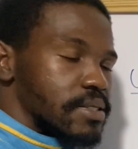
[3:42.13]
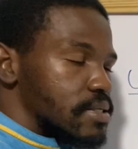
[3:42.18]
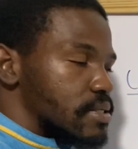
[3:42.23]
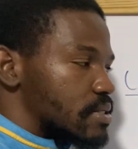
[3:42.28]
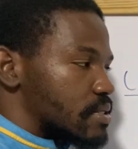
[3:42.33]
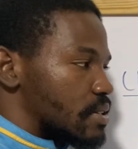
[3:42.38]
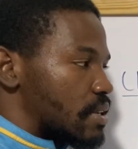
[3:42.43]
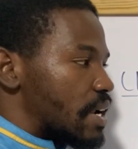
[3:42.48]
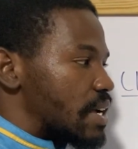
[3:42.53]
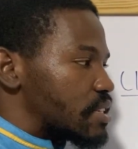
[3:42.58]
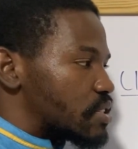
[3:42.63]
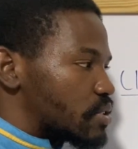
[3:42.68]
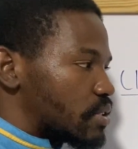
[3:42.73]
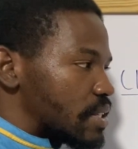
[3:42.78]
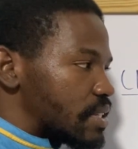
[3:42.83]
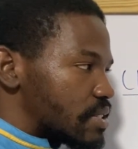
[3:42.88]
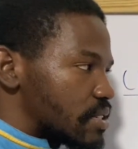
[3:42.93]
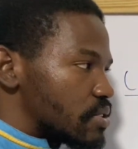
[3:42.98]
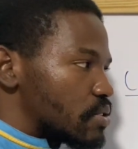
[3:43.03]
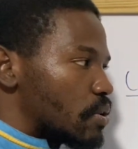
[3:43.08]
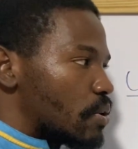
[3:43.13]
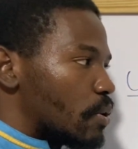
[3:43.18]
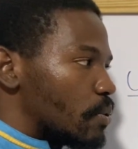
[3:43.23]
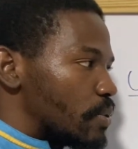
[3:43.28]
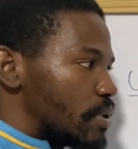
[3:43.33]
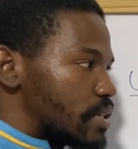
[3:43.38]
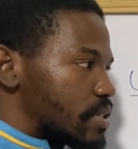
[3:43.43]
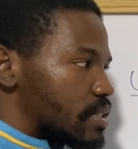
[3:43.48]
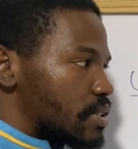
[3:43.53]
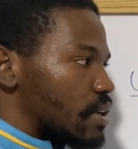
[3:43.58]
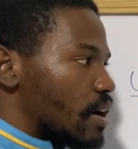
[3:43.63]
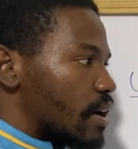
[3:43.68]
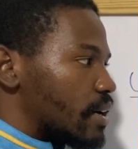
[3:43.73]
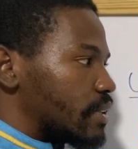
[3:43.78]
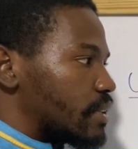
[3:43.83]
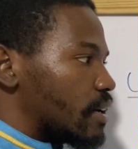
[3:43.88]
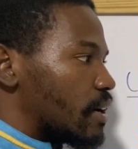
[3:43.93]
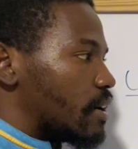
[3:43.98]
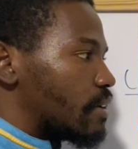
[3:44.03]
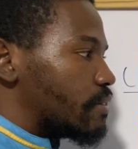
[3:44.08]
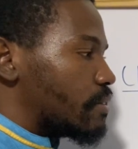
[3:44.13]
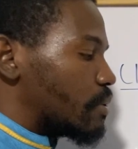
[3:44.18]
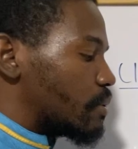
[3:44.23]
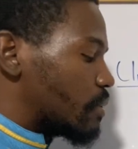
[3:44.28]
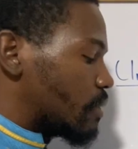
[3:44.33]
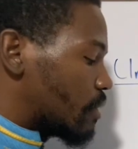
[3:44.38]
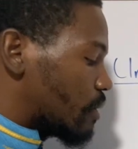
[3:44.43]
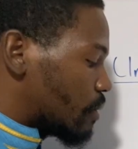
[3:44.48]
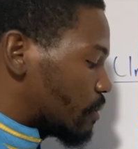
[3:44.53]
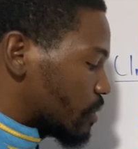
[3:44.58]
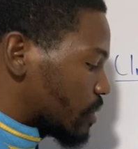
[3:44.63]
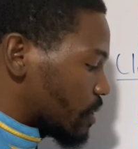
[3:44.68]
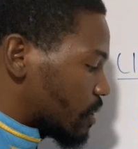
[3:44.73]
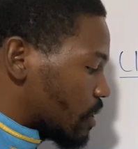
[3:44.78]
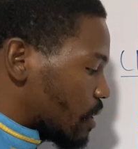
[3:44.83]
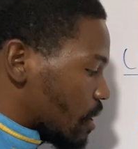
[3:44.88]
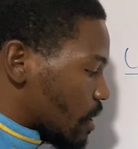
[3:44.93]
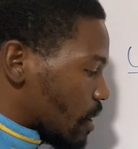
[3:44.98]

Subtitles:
So this is how we start off our